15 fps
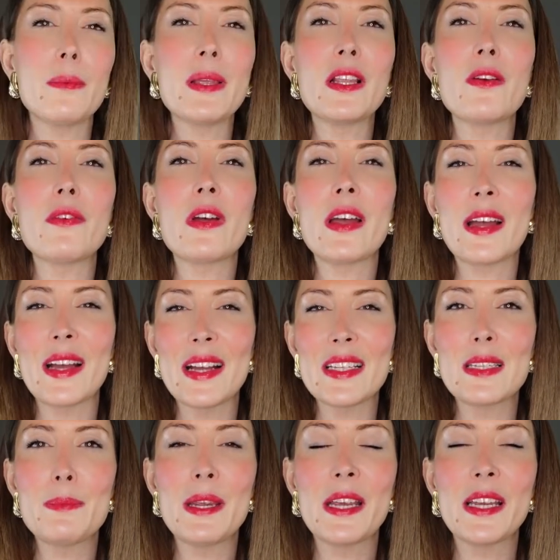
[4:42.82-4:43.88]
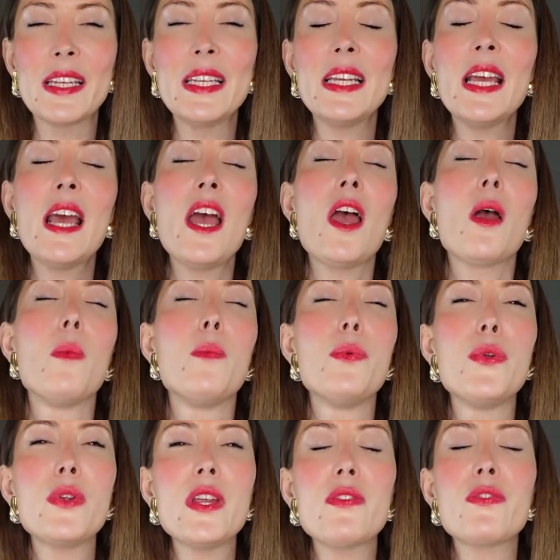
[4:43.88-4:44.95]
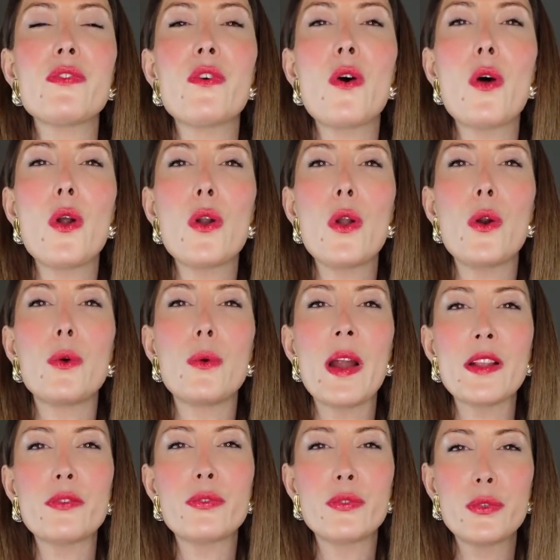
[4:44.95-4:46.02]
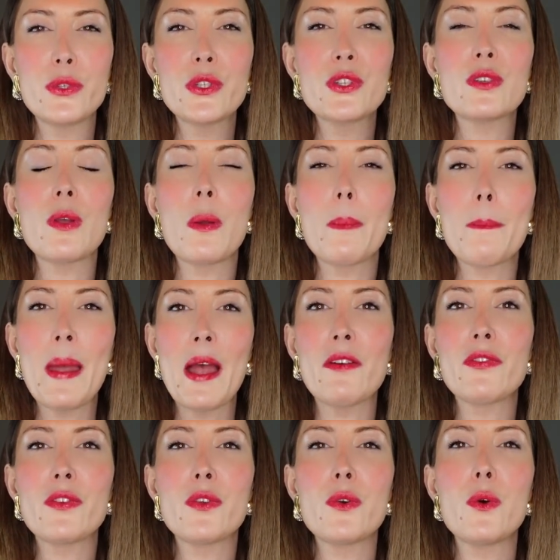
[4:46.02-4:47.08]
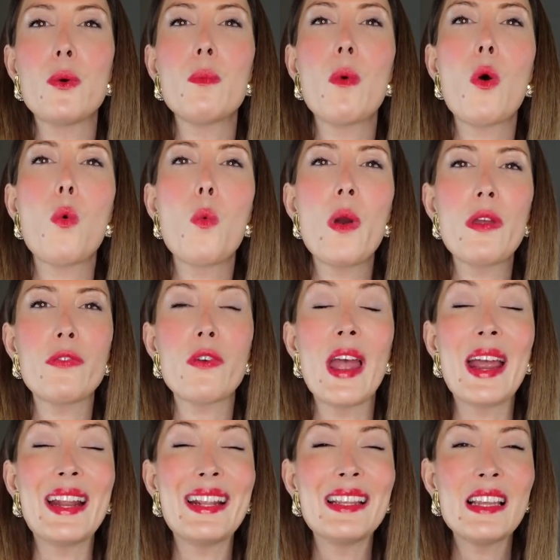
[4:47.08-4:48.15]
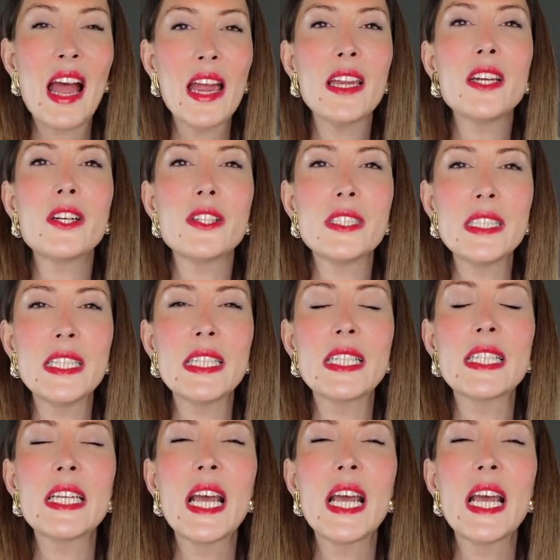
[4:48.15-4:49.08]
bit of raspberry. beautiful red fruit perfume with an iconic